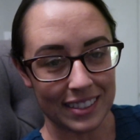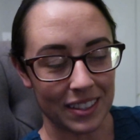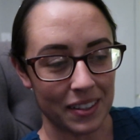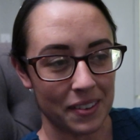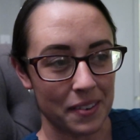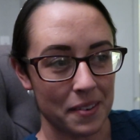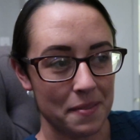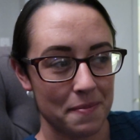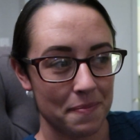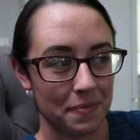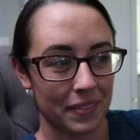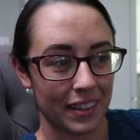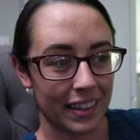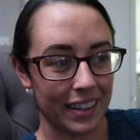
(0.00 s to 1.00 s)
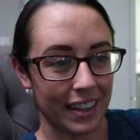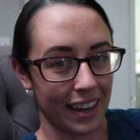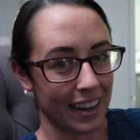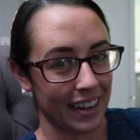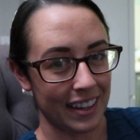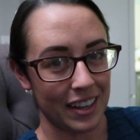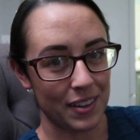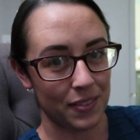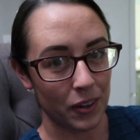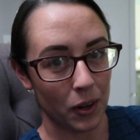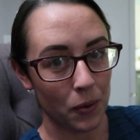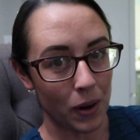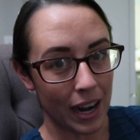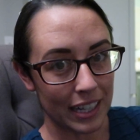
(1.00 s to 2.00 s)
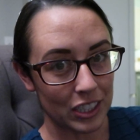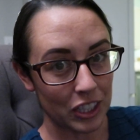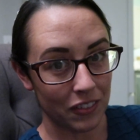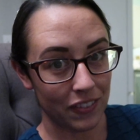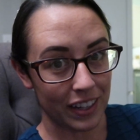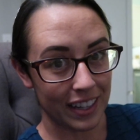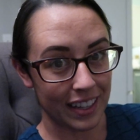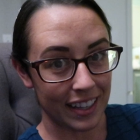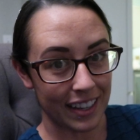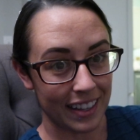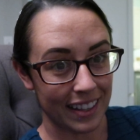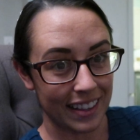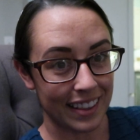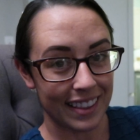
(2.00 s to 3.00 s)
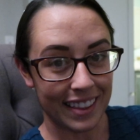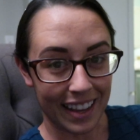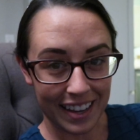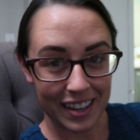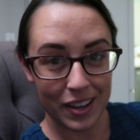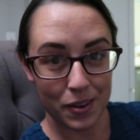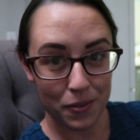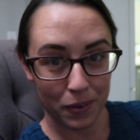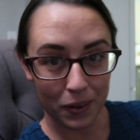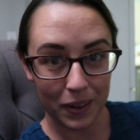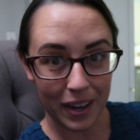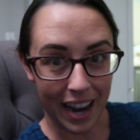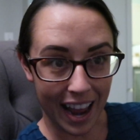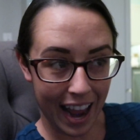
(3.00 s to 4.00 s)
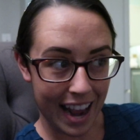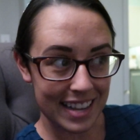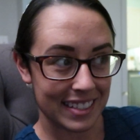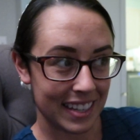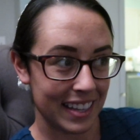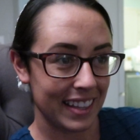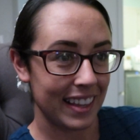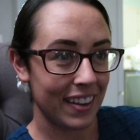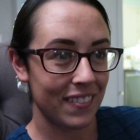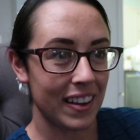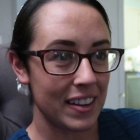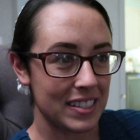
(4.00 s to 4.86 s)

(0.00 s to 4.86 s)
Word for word: So yeah, if you're watching, Vicky, thank you for asking them.